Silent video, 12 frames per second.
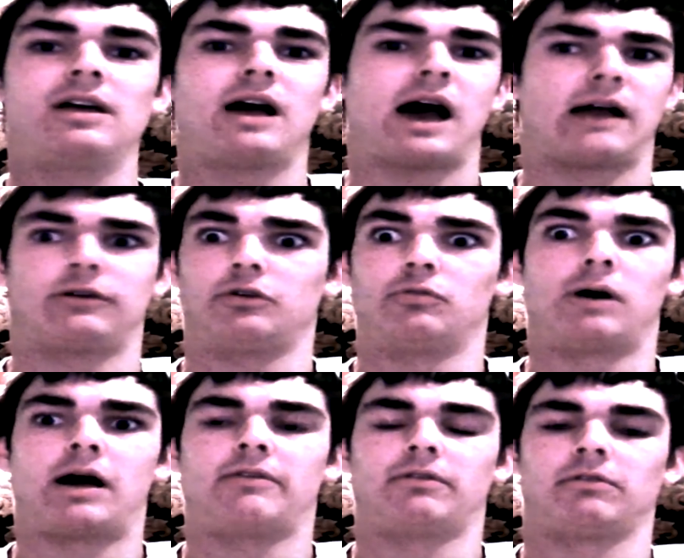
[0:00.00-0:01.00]
I don't know
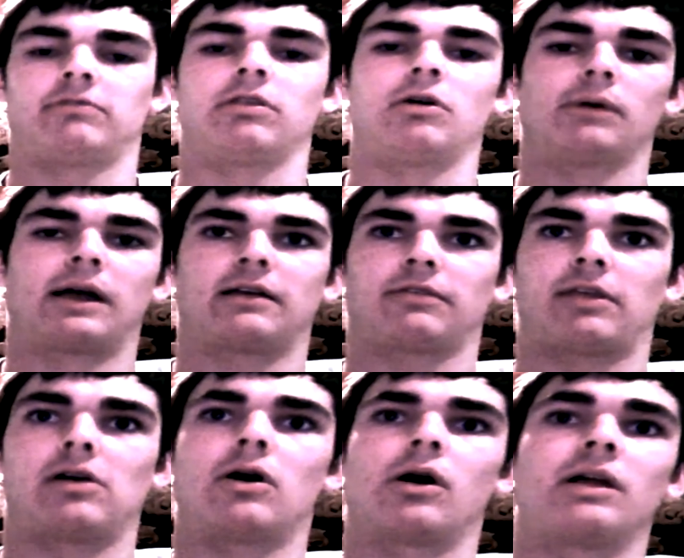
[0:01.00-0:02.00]
why they're as low rank as they are.